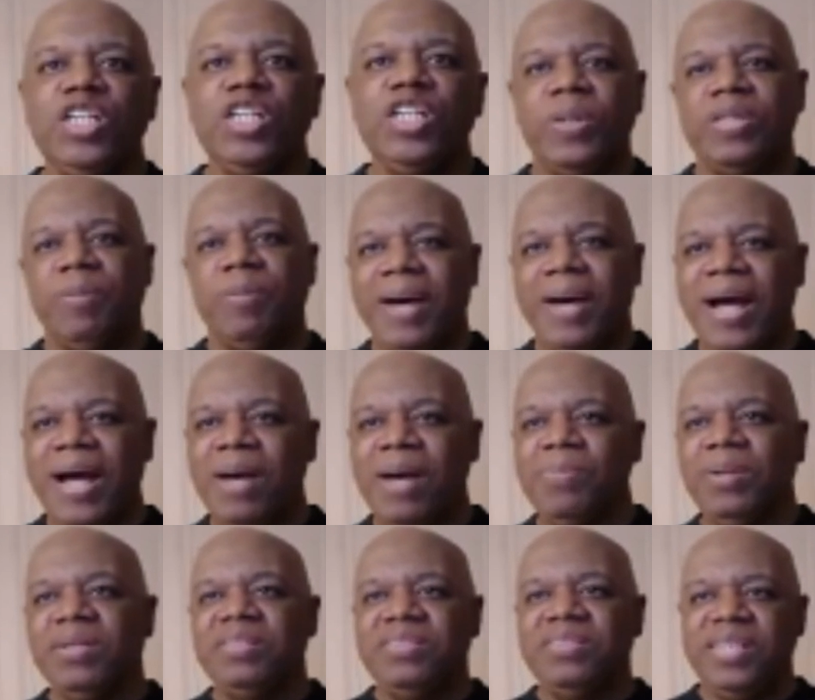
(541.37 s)
So what the
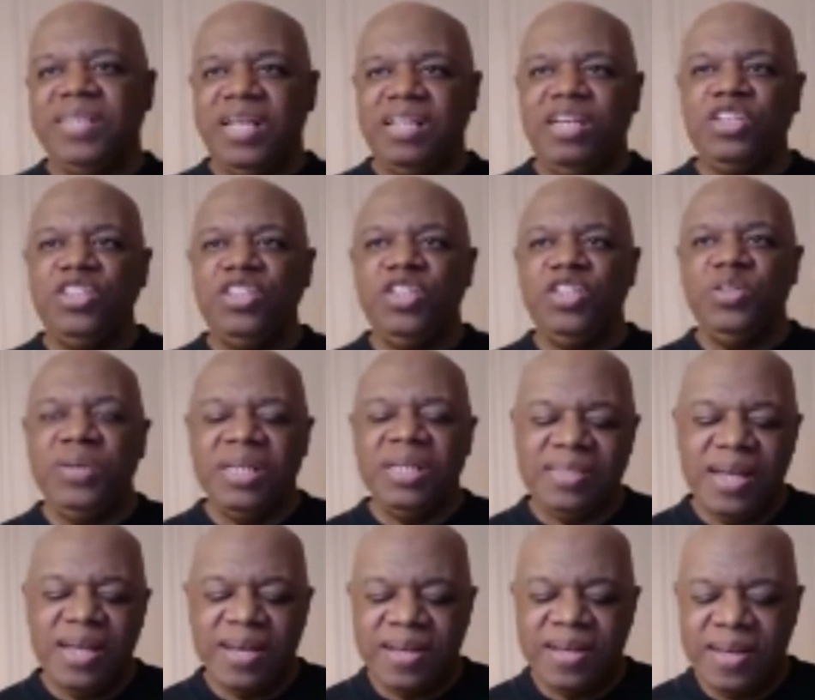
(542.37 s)
Bible is telling you
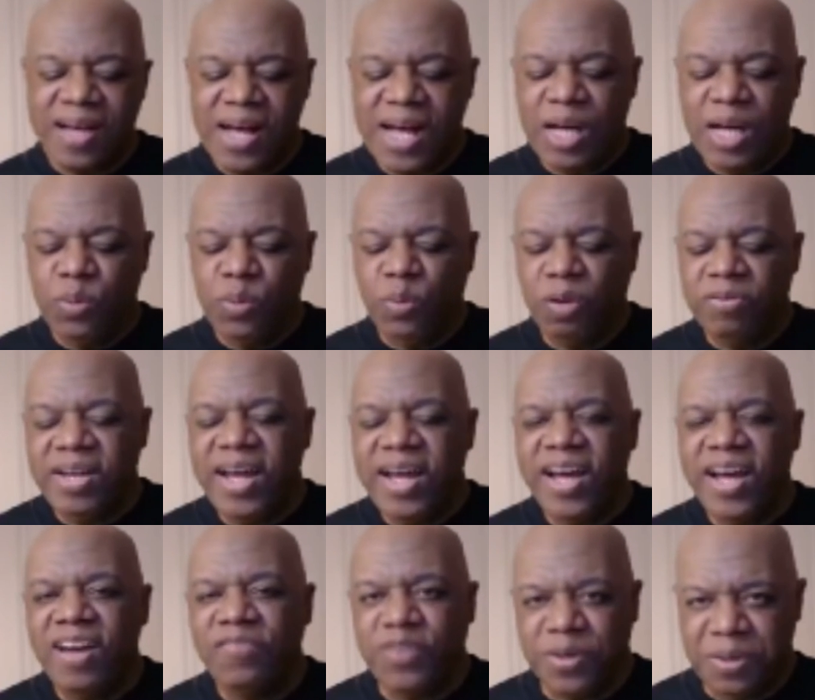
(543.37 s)
is that God will
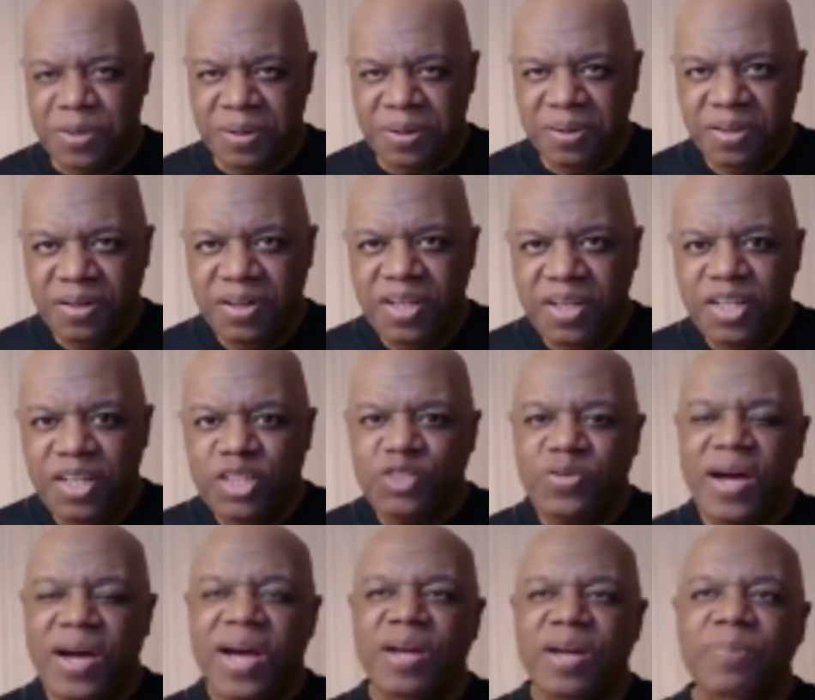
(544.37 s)
never
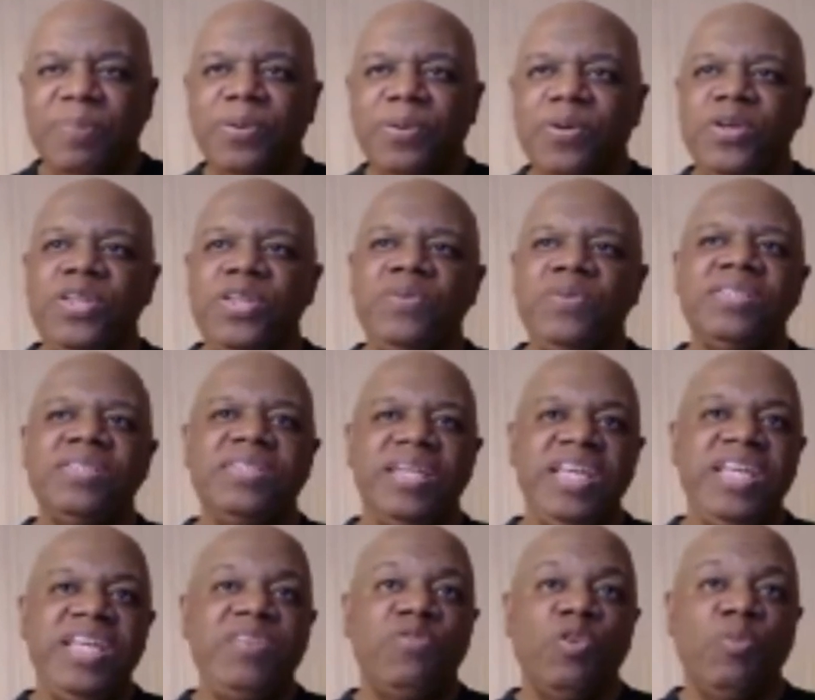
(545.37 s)
try to pull you into
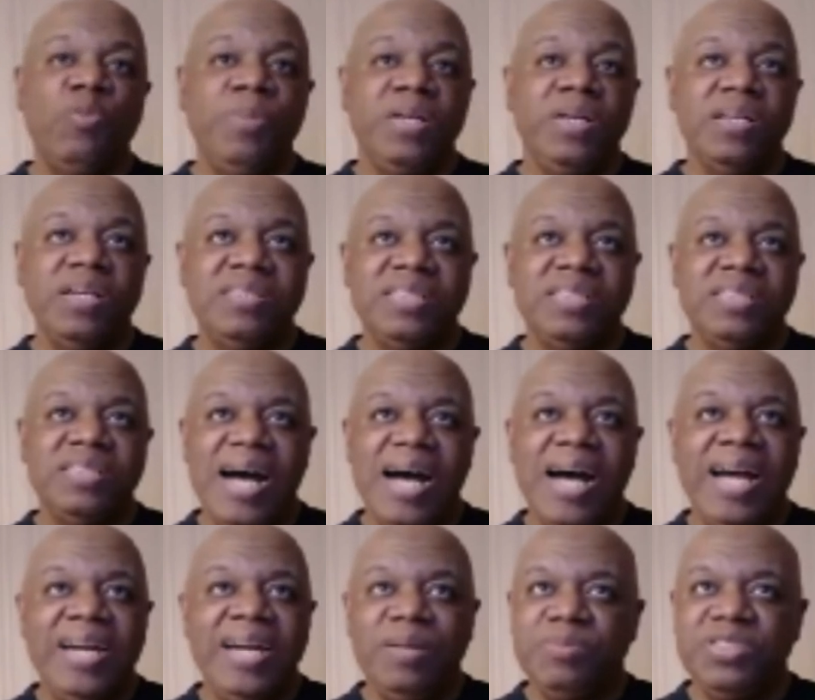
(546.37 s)
evil, because
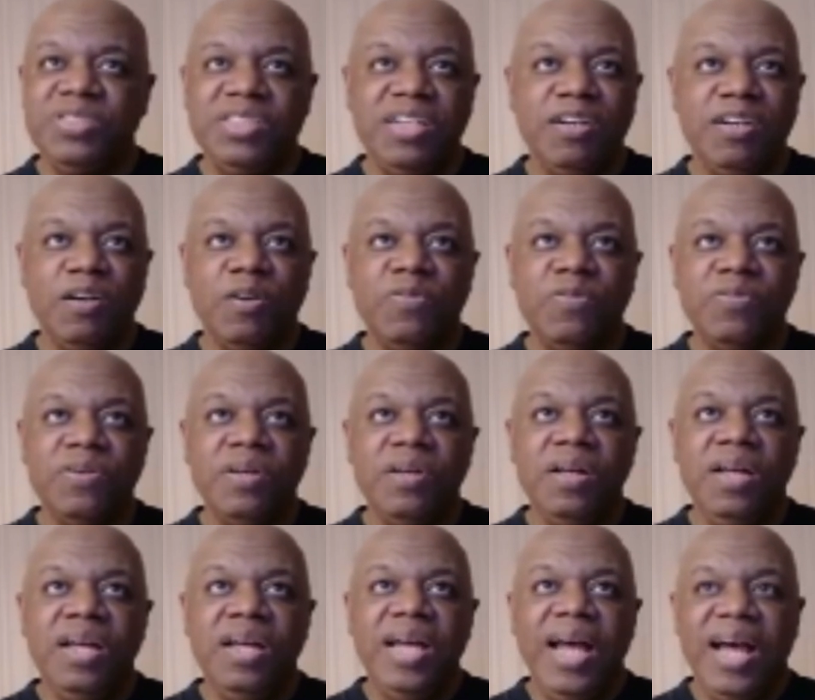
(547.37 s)
God himself
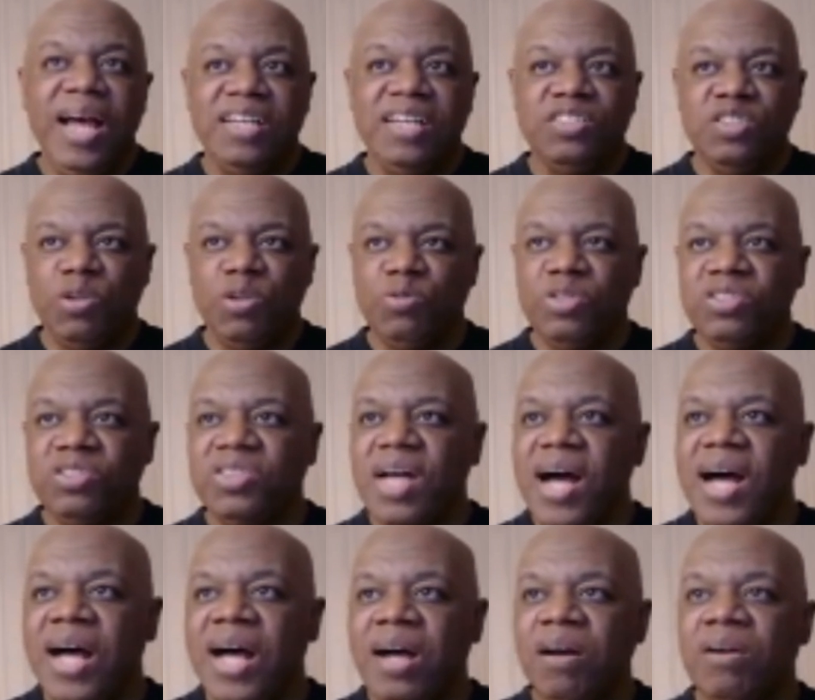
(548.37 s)
has no
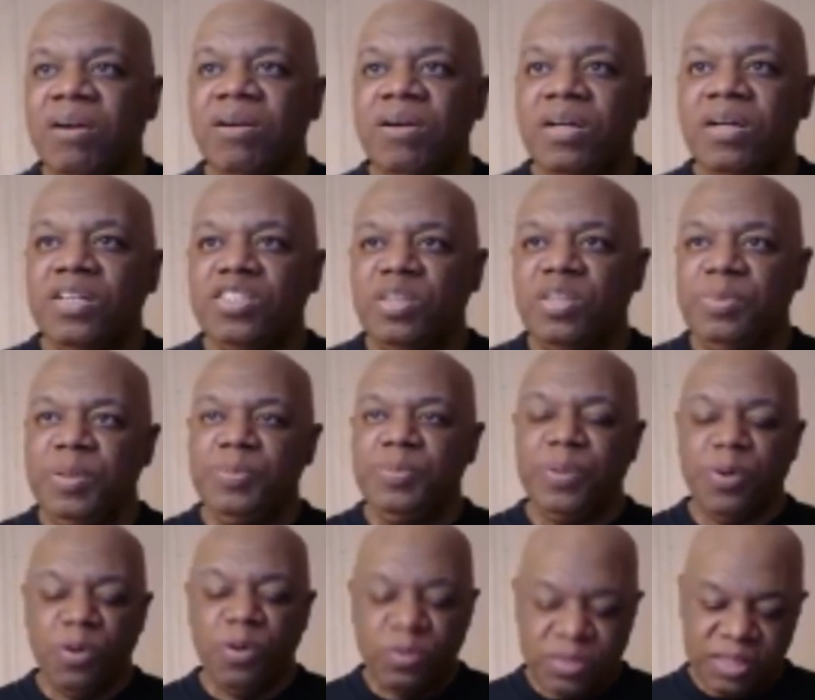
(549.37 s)
desire to be
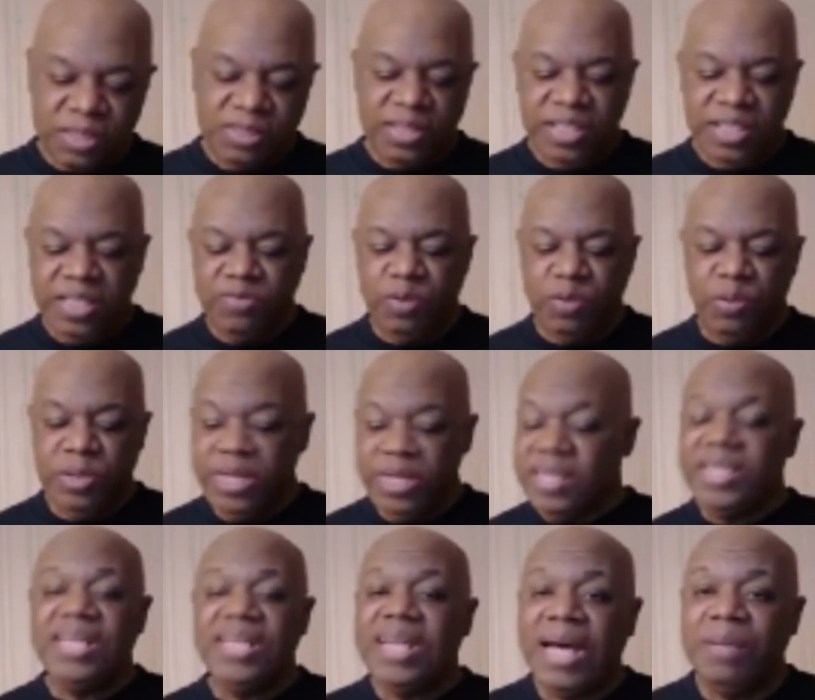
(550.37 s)
pulled into evil.
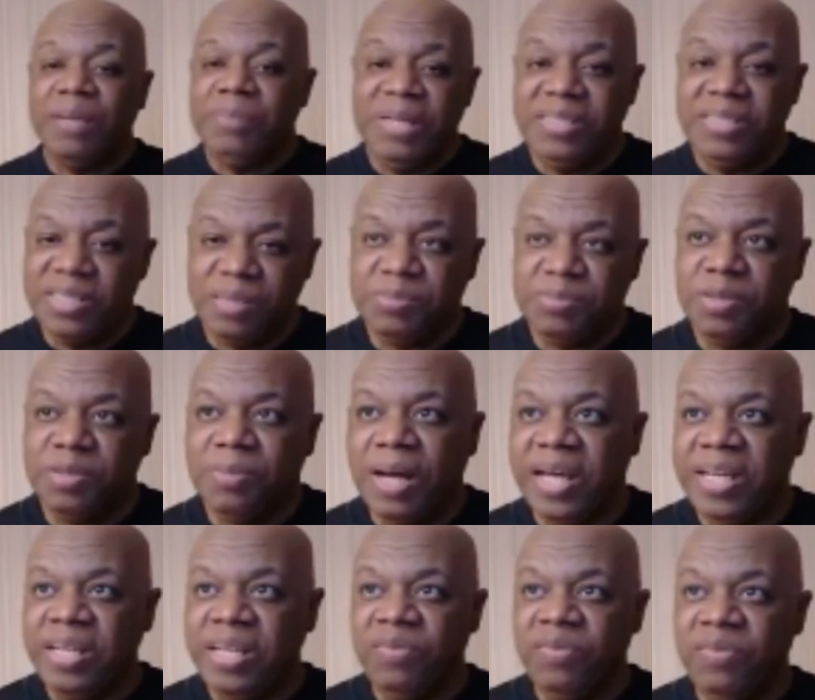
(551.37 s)
He cannot be tempted
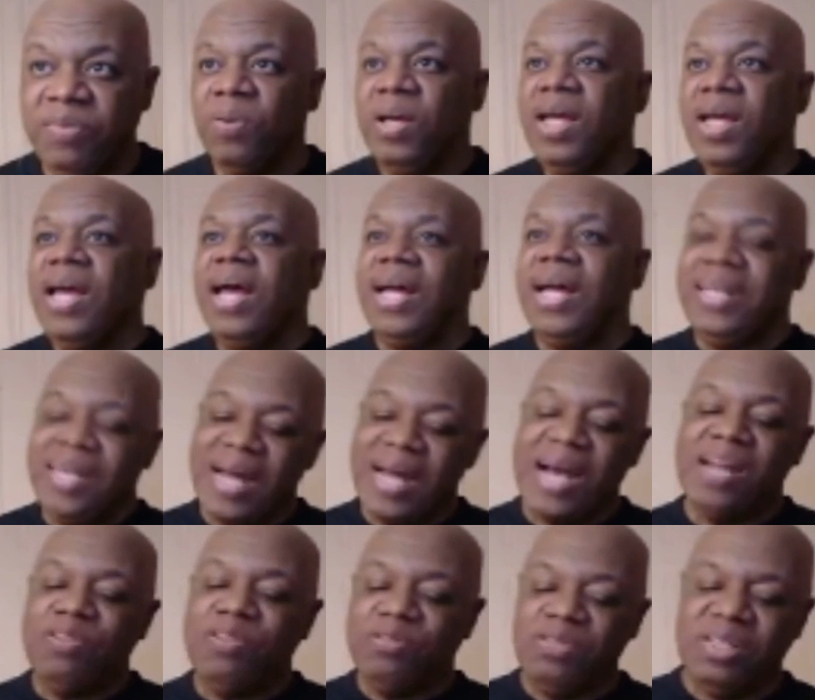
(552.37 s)
by evil.
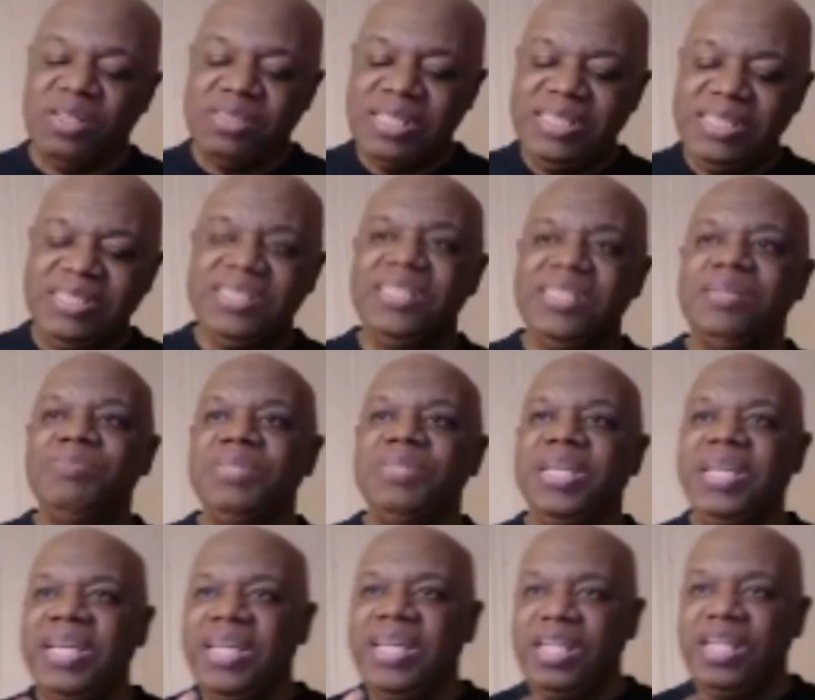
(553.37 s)
Neither does he tempt
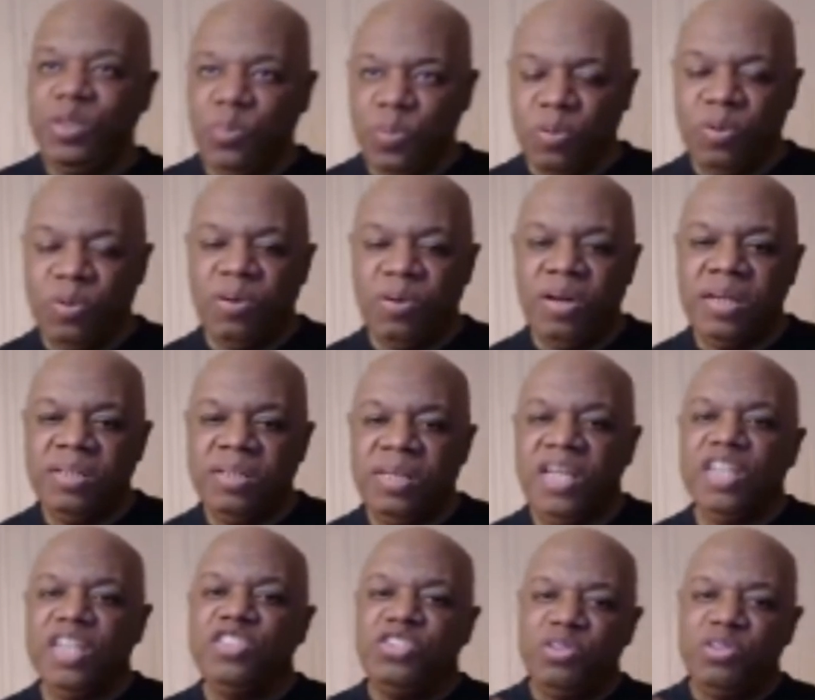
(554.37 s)
anyone
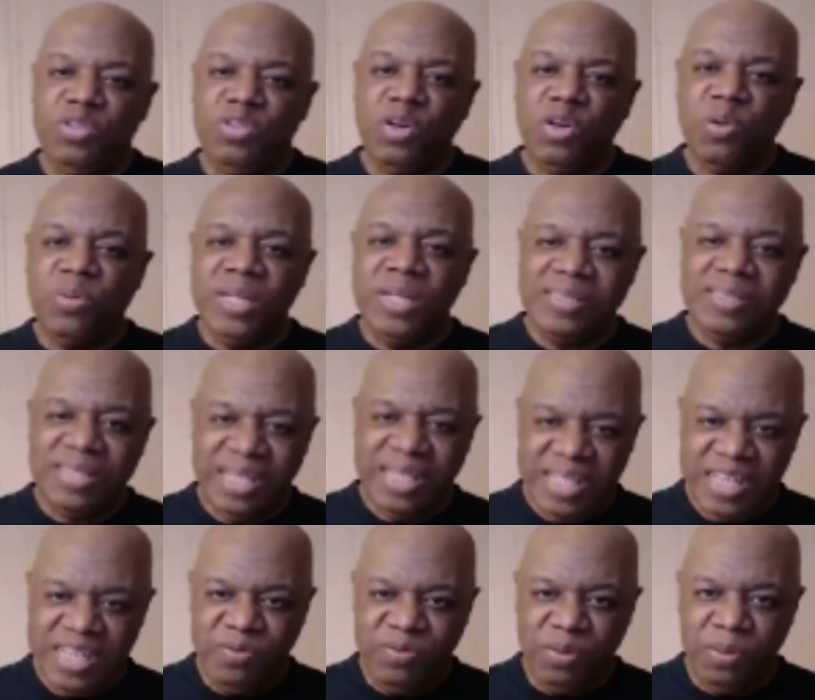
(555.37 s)
to go into
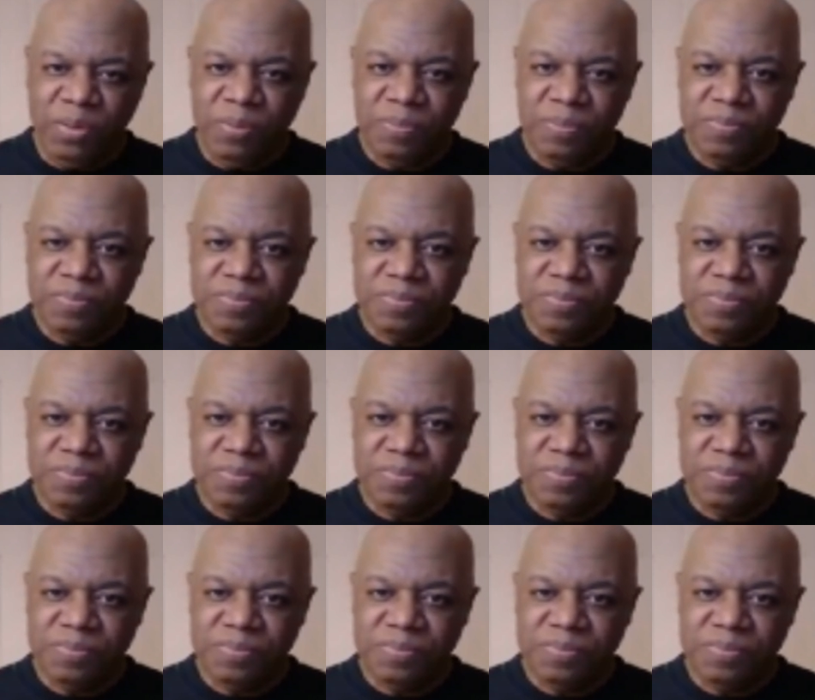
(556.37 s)
evil.